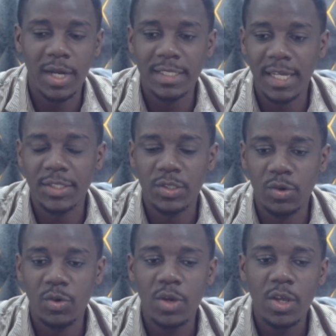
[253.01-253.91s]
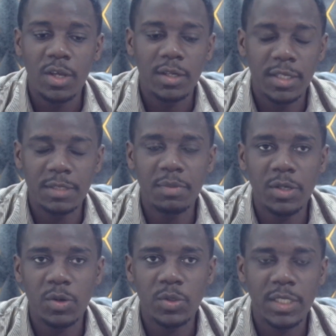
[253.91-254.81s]
as Arsenal is being
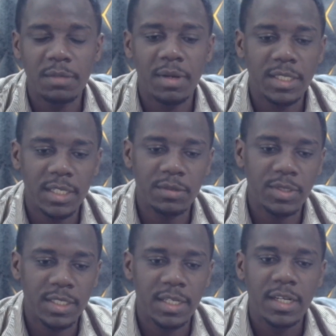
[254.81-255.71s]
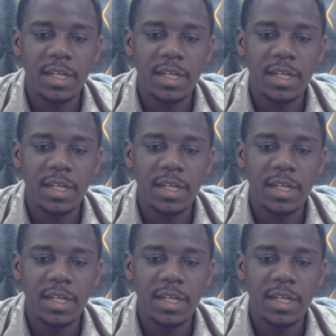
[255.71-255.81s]
hosted by Chelsea.